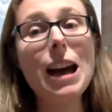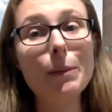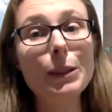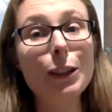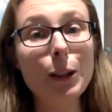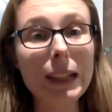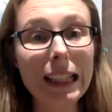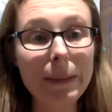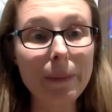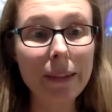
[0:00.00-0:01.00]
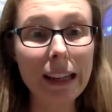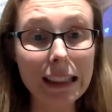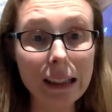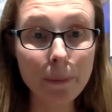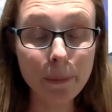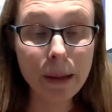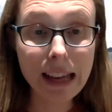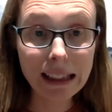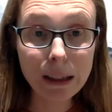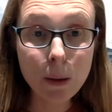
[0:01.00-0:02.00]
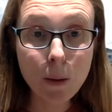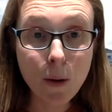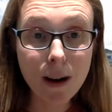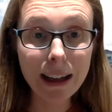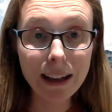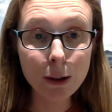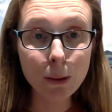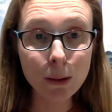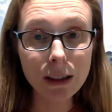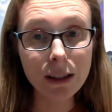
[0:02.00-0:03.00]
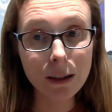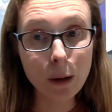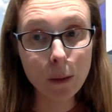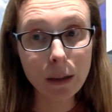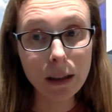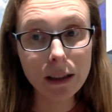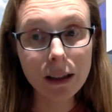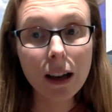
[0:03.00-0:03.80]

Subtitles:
Absolutely. There's quite a shortage at the moment